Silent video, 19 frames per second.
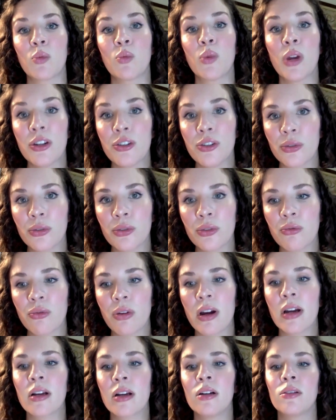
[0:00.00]
racial
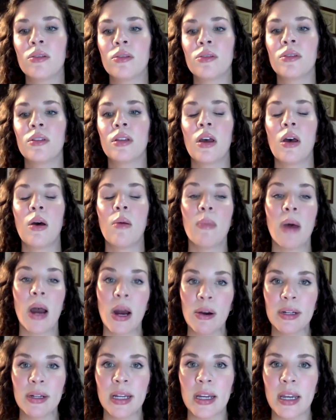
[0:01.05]
struggles,
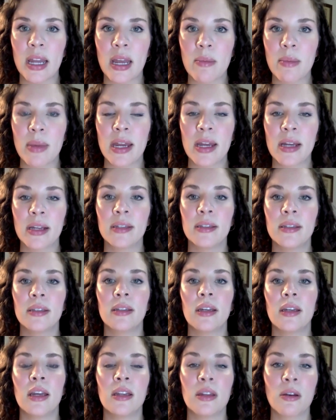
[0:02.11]
power
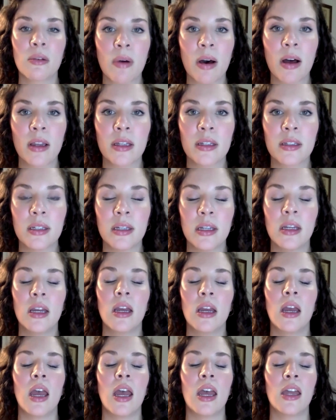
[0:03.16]
dynamics, inequality,
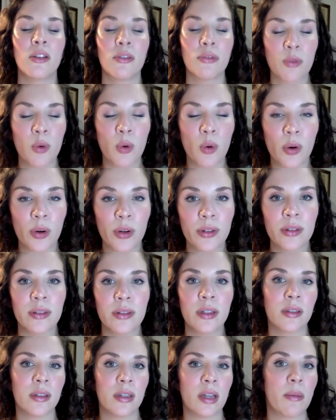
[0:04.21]
and of course
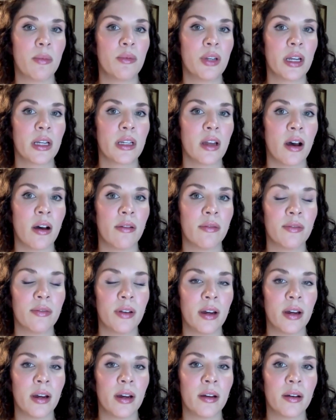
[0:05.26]
the subject of
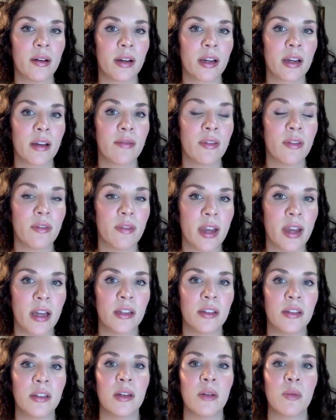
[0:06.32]

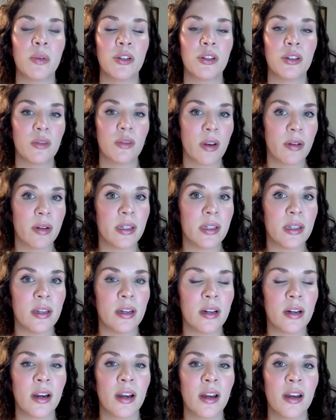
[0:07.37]
conviviality, which is very
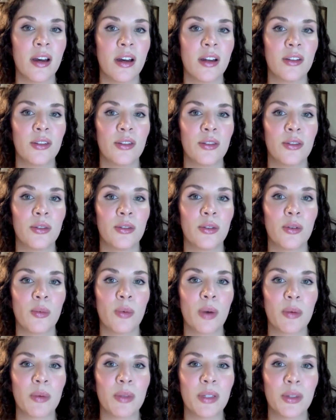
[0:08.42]
dear to
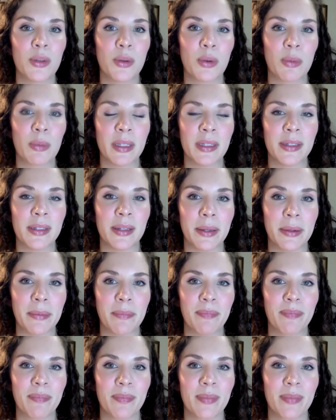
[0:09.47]
what we do in Mecila.